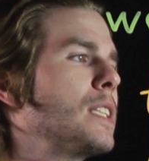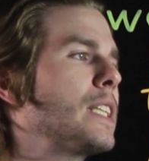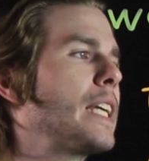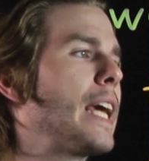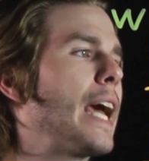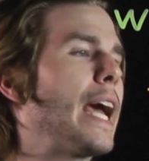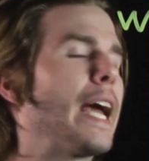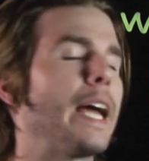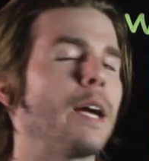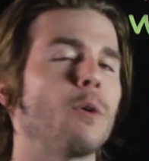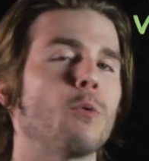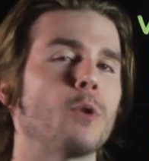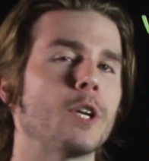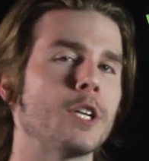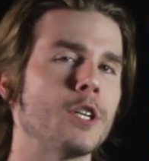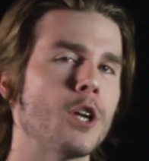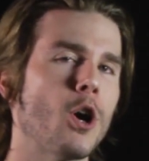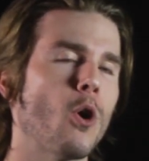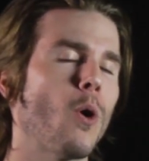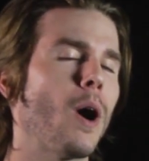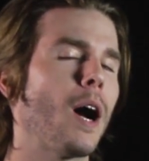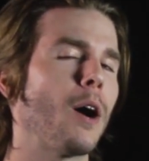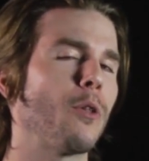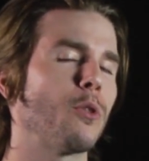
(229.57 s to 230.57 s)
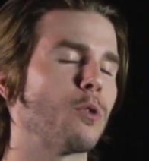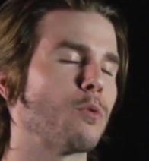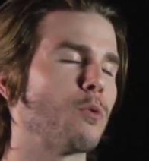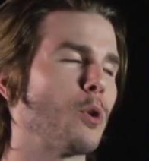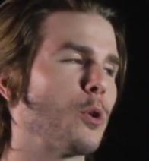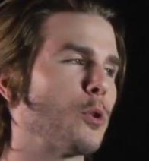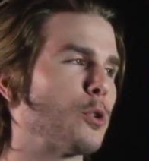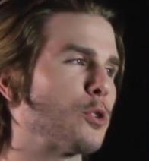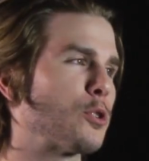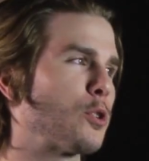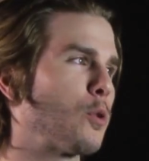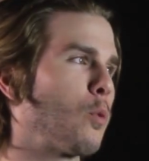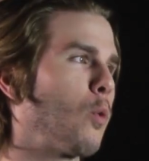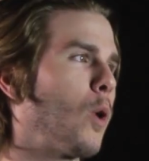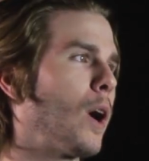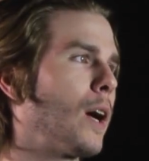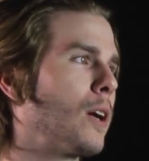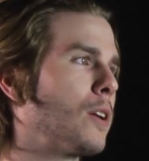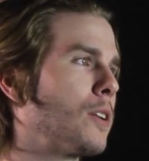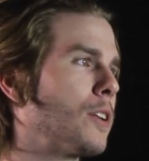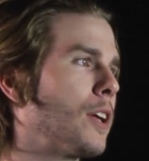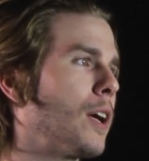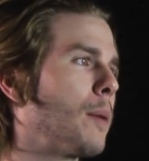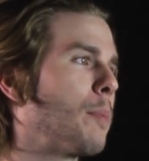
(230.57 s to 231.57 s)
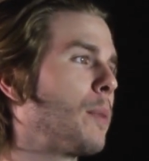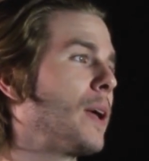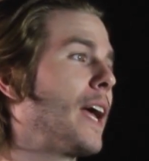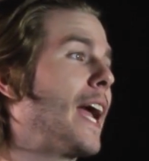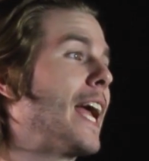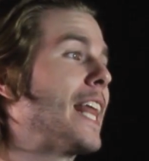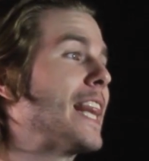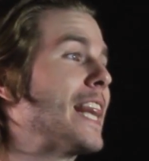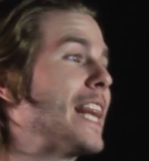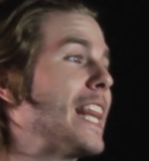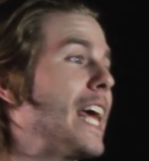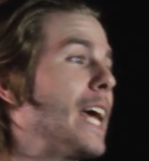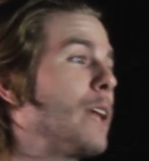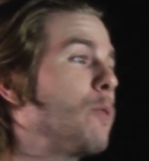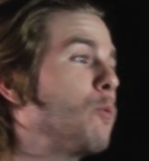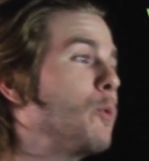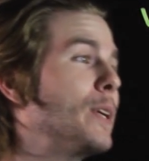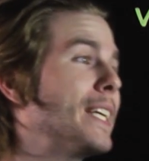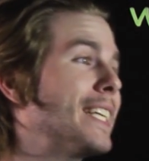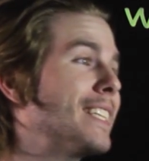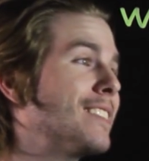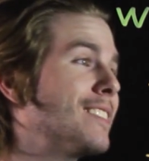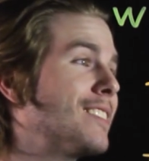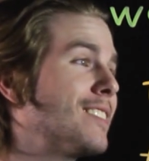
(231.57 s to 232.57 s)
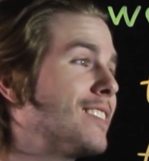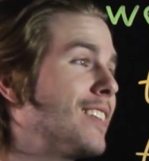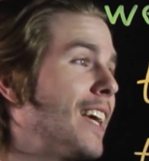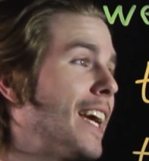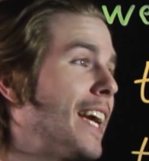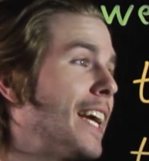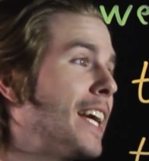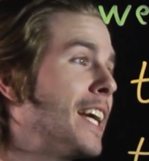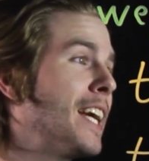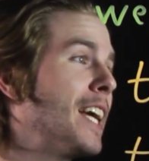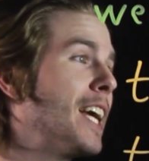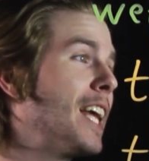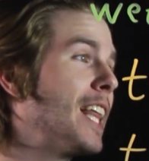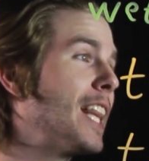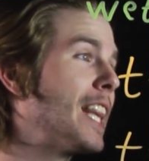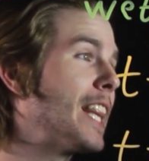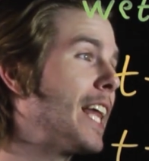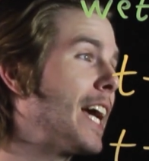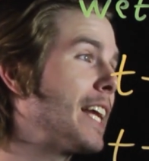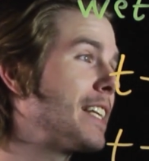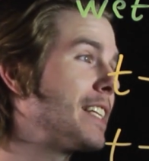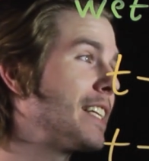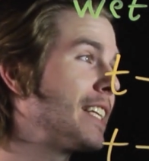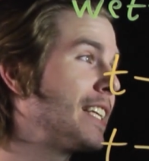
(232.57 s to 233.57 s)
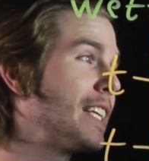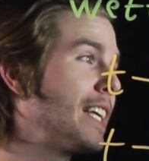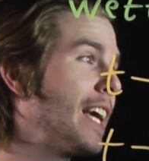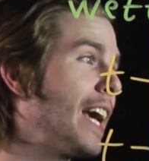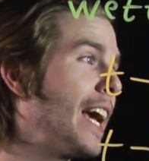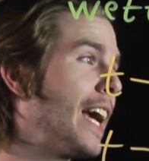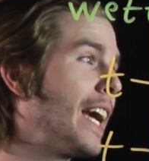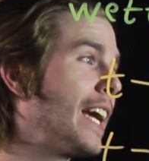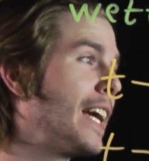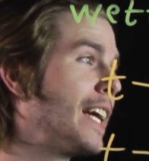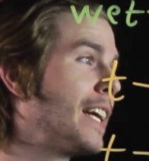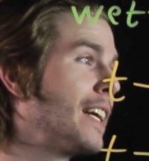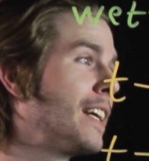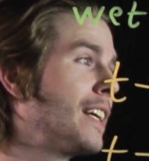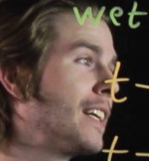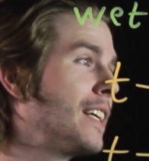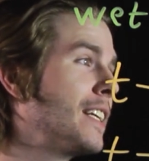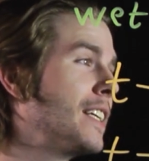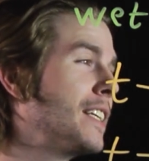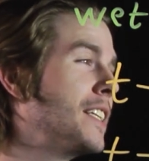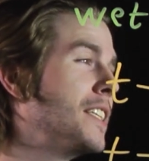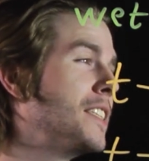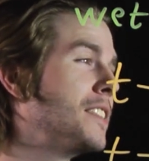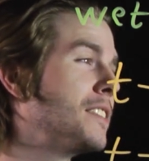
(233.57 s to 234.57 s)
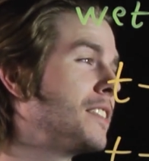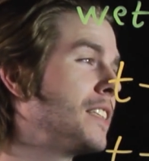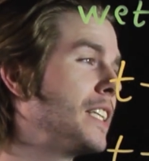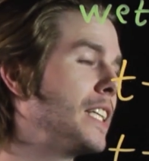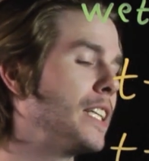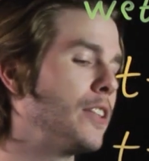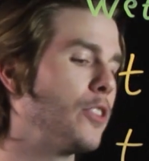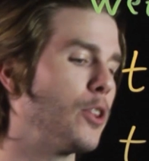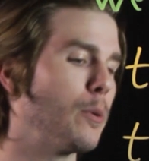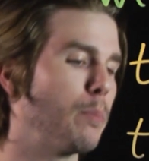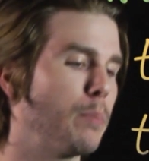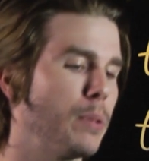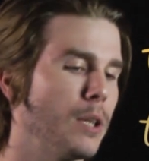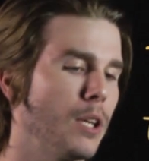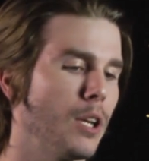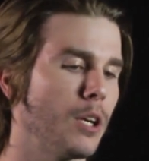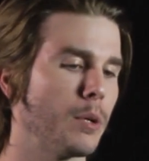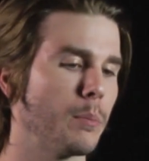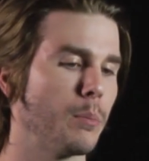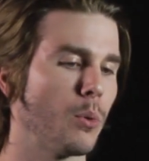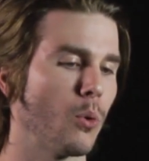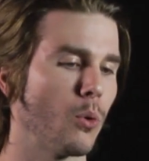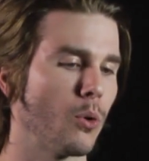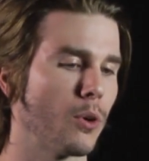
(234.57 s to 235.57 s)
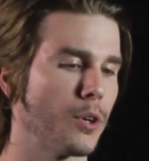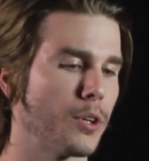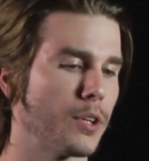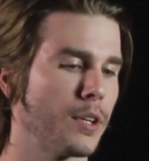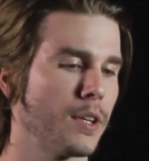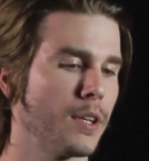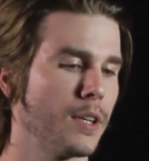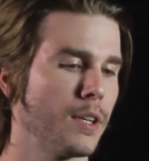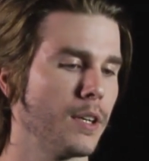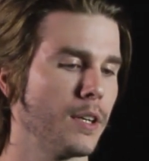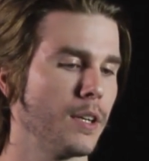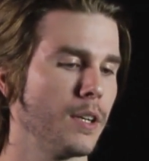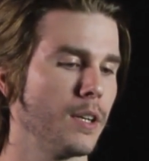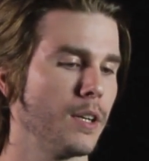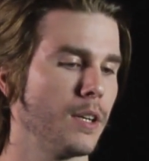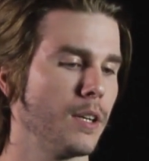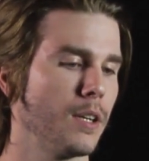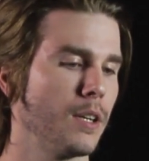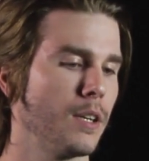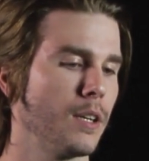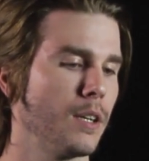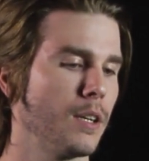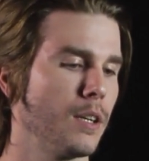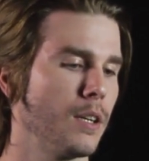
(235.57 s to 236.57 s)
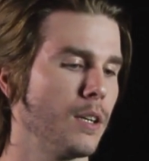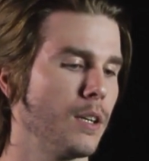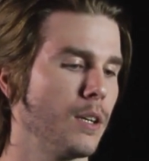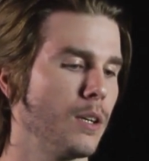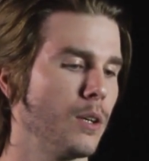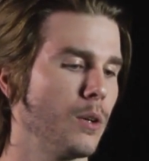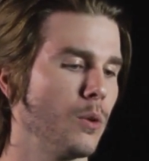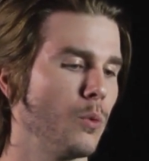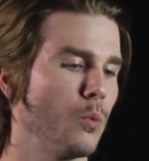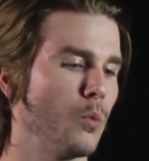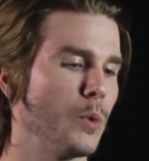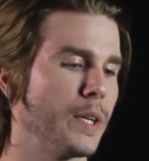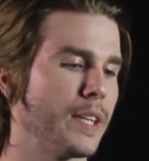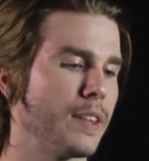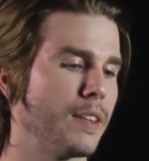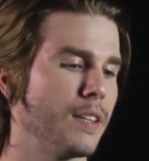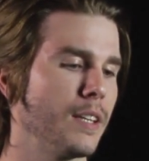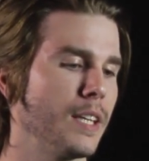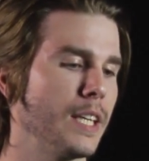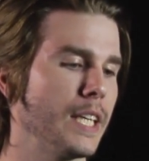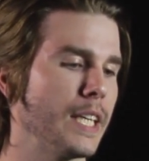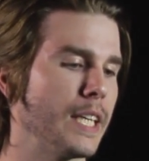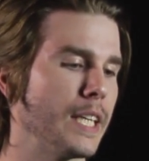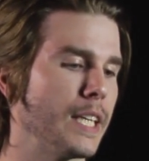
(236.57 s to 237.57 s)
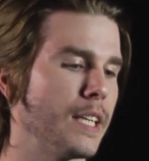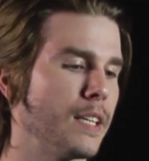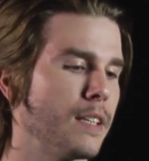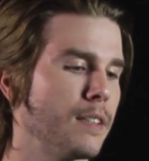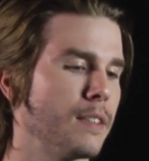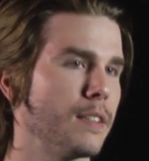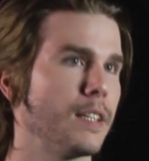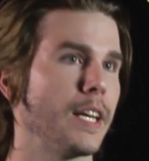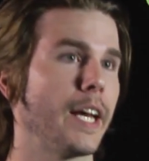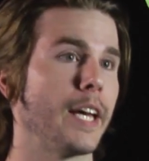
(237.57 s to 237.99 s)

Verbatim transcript: K. We know how the rotors are wired up. And then we can say that K is in the plug board with E.